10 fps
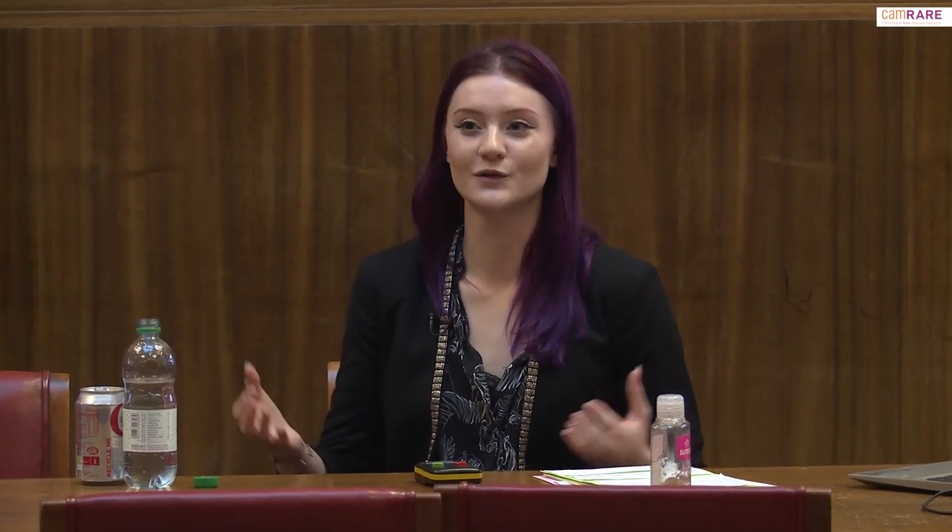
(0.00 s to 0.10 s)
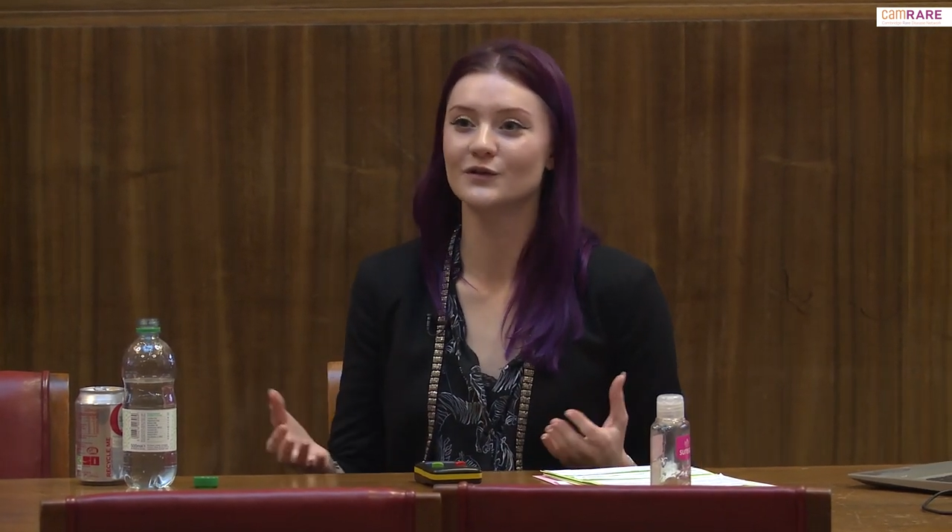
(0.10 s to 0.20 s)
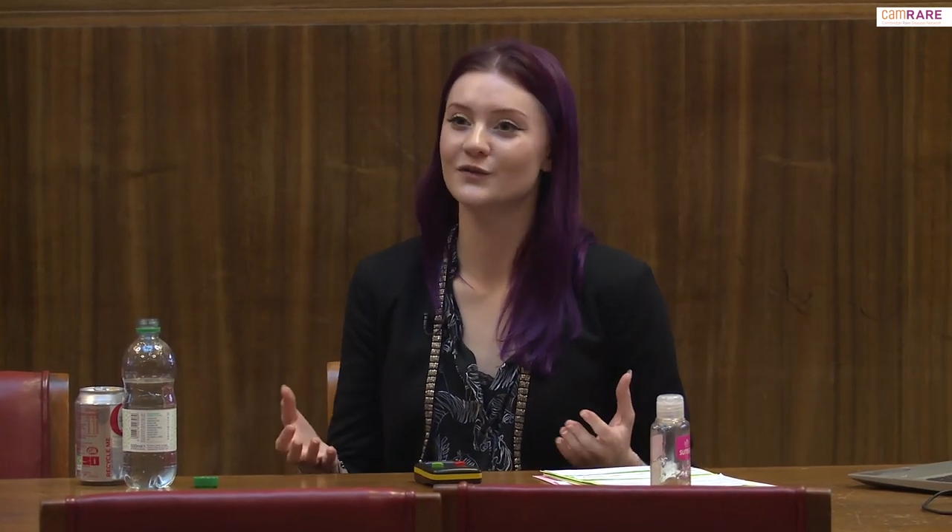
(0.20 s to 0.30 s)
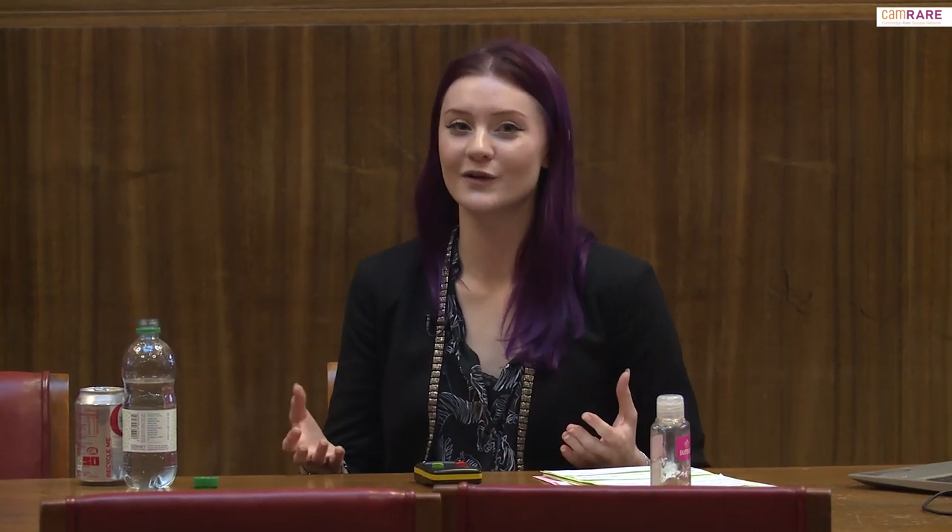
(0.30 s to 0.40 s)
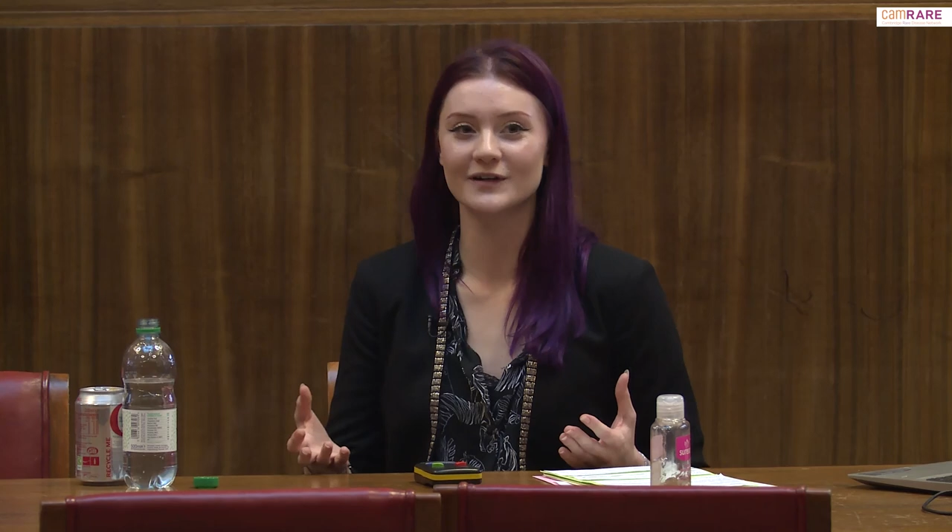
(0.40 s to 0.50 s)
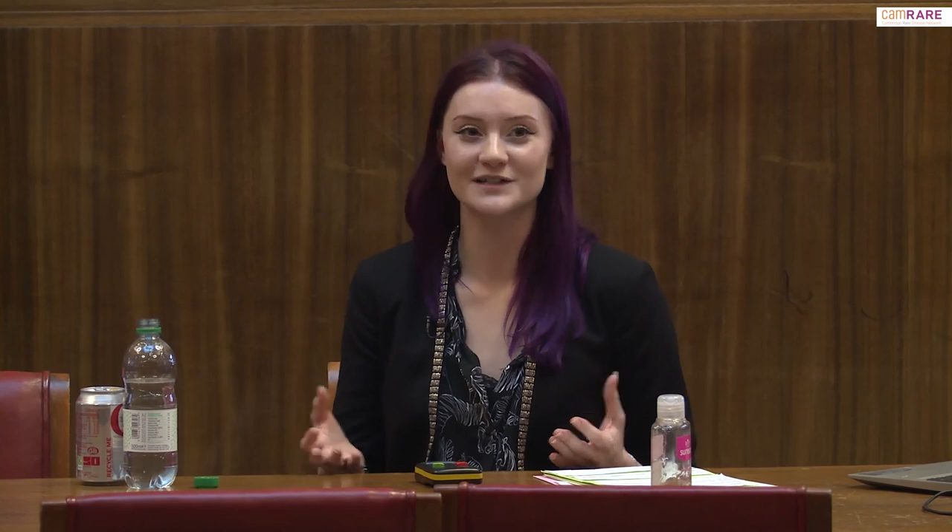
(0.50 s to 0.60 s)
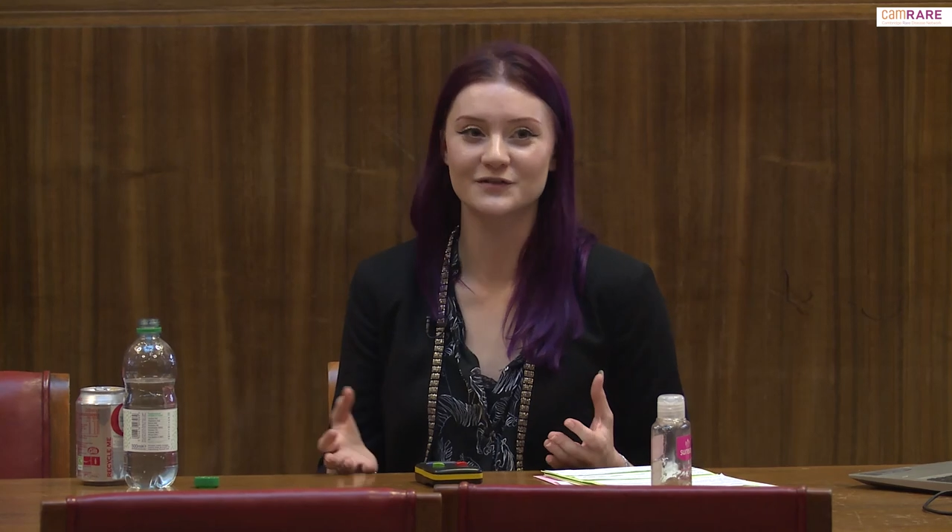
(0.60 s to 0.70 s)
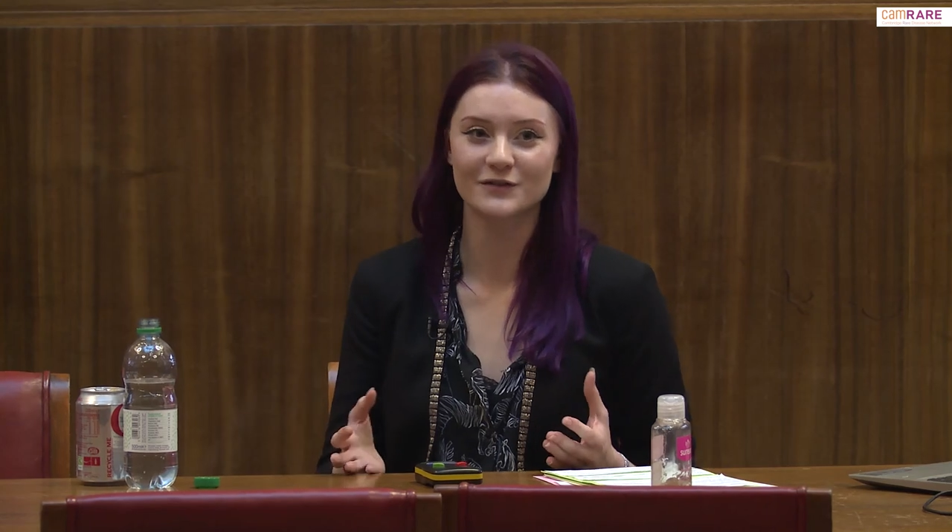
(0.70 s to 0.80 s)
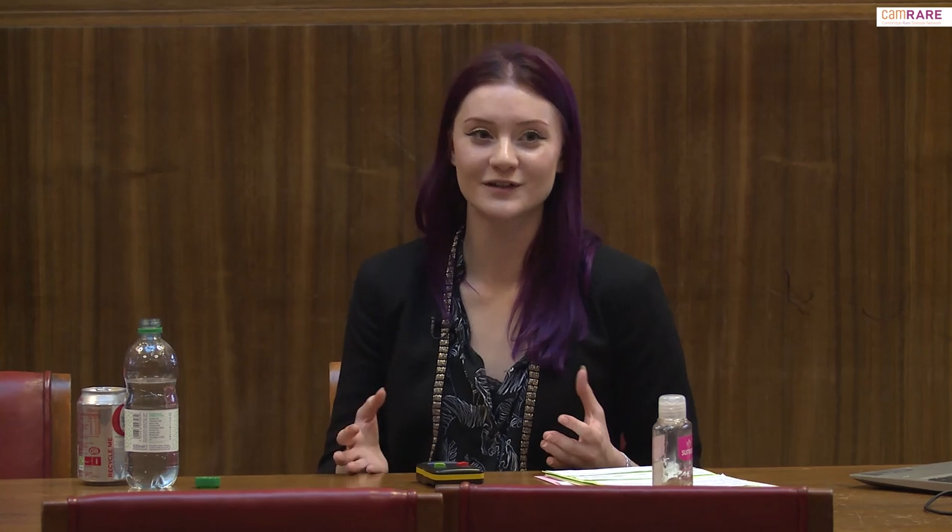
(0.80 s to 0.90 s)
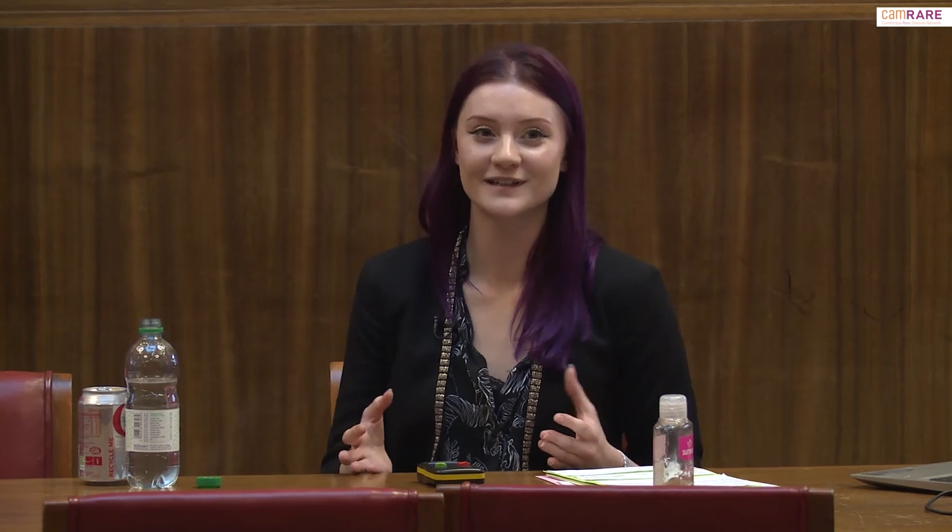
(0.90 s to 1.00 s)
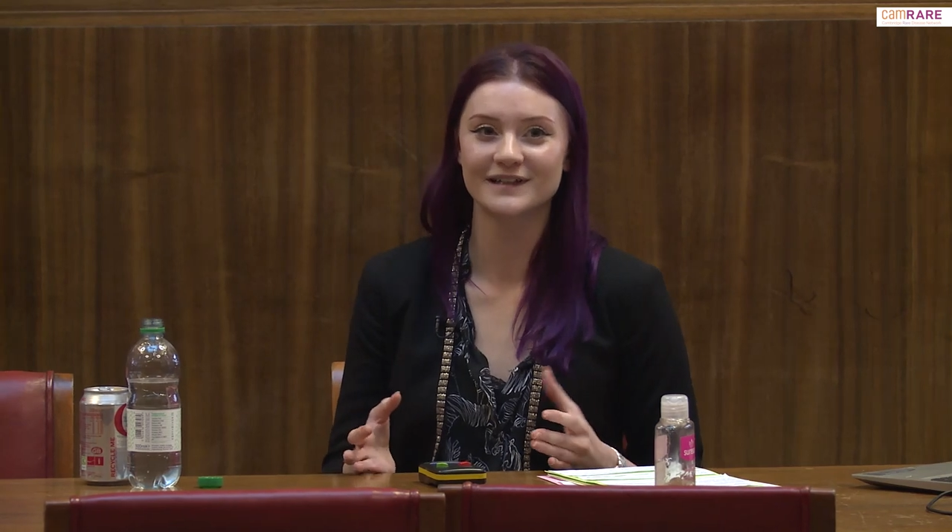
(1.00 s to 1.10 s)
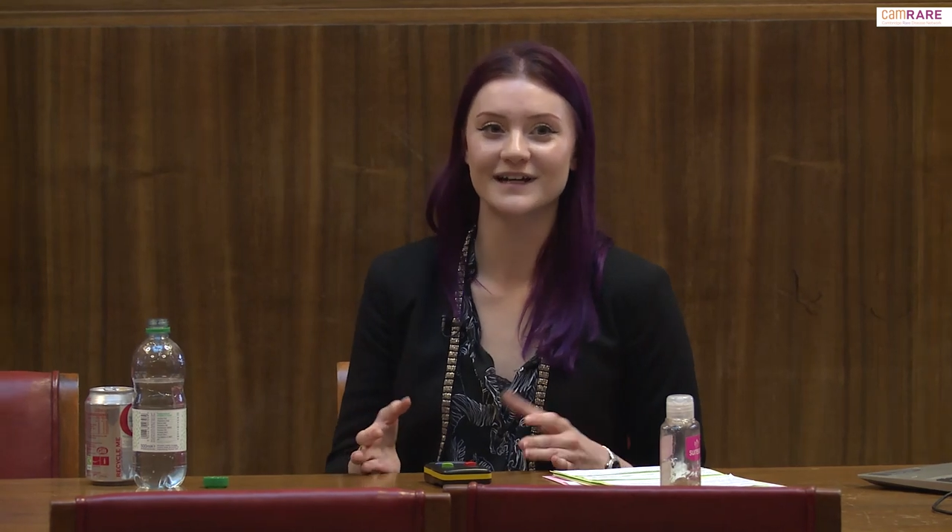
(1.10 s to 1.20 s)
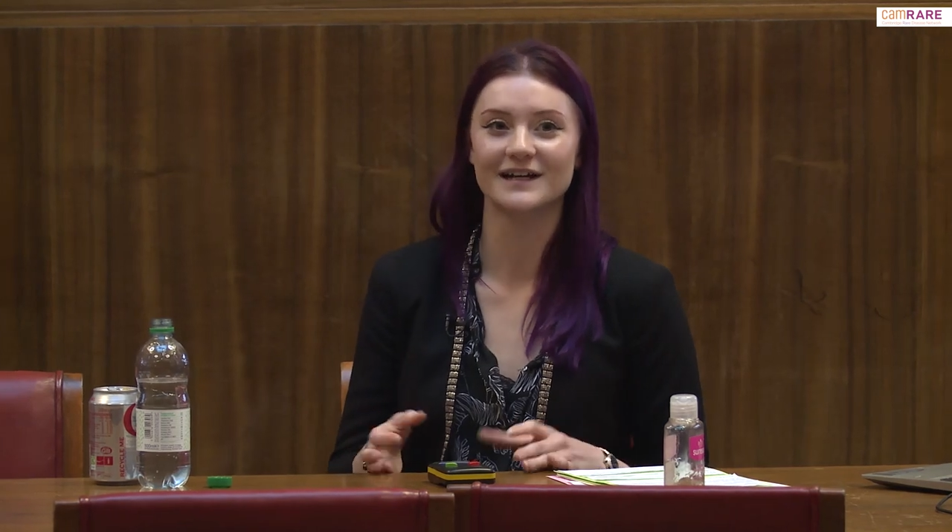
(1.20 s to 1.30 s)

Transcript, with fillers: look very different